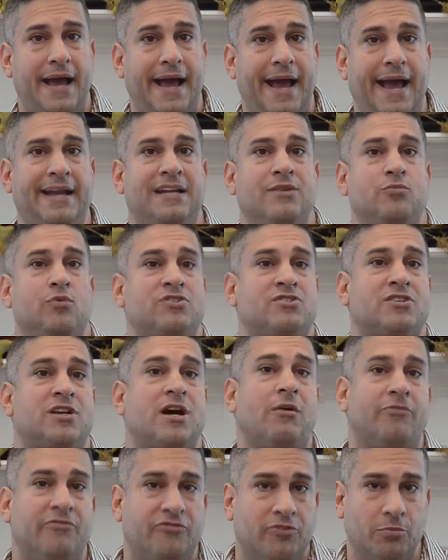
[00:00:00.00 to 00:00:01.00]
And what's
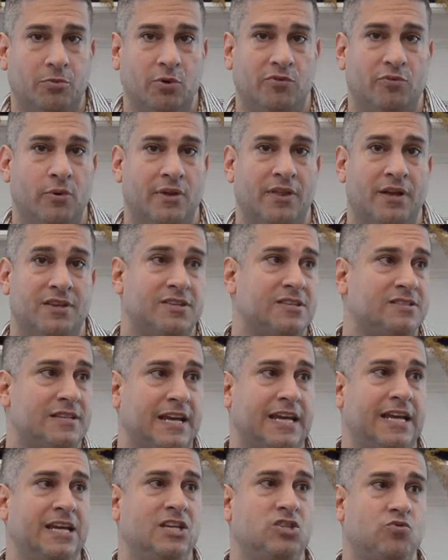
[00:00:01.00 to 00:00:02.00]
comfortable with us. It's
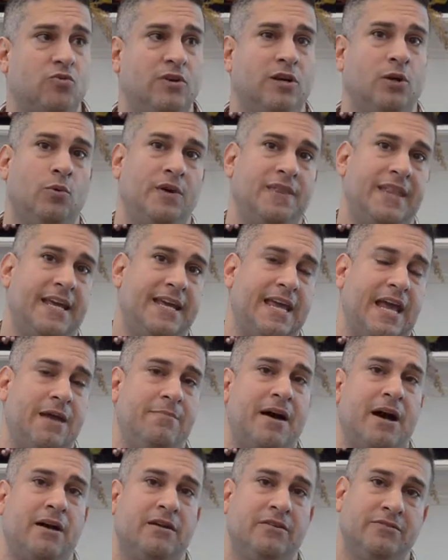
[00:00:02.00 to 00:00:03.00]
like Israel when they
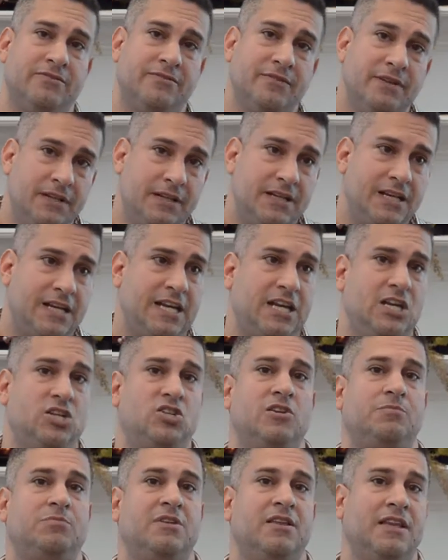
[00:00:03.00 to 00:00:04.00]
came out of
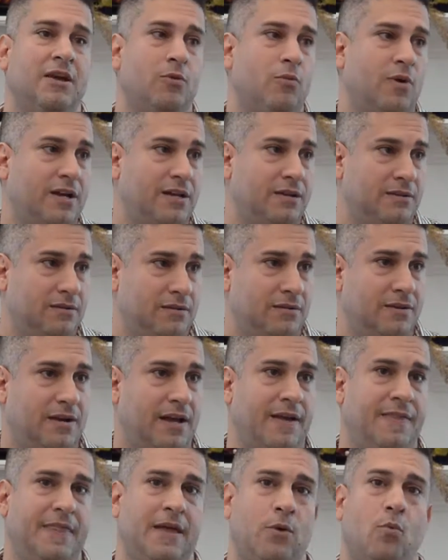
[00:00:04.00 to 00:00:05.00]
Egypt and they went
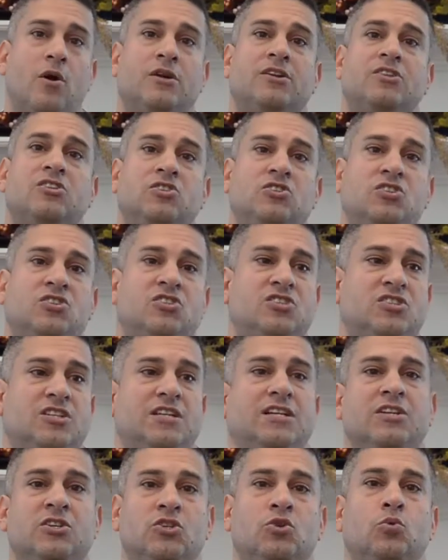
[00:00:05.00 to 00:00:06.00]
and they wanted to just
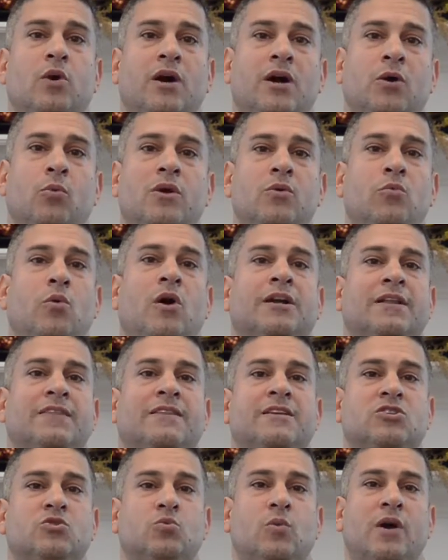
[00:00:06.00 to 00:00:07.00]
sit and dwell. We want it
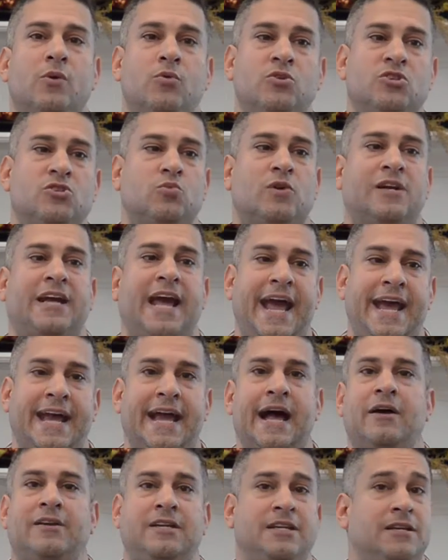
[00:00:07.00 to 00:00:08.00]
this way. We just want to hang
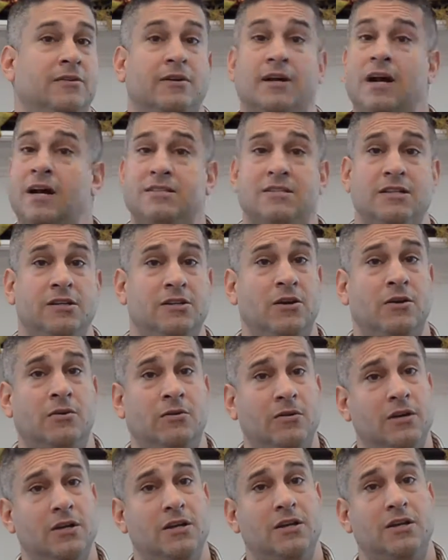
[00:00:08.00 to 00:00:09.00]
out here. God said, no.
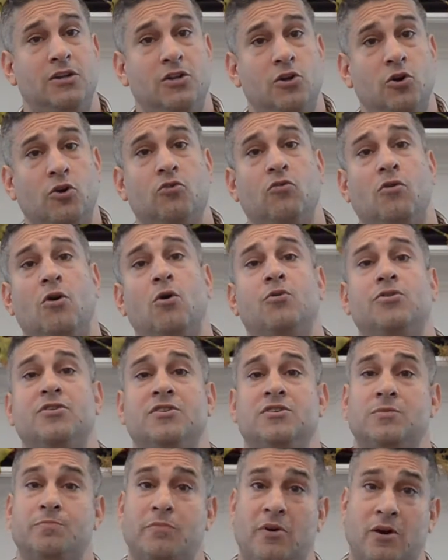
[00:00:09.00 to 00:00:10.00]
Your growth
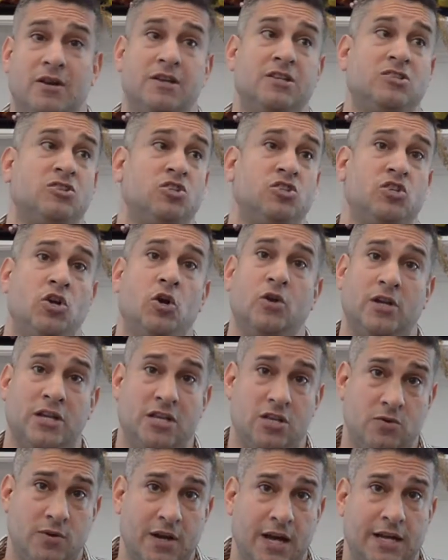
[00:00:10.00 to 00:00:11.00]
is a part. It's a journey.
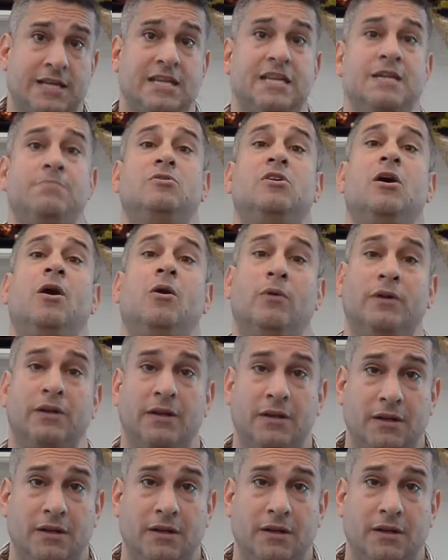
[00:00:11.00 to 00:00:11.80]
You've got to keep going.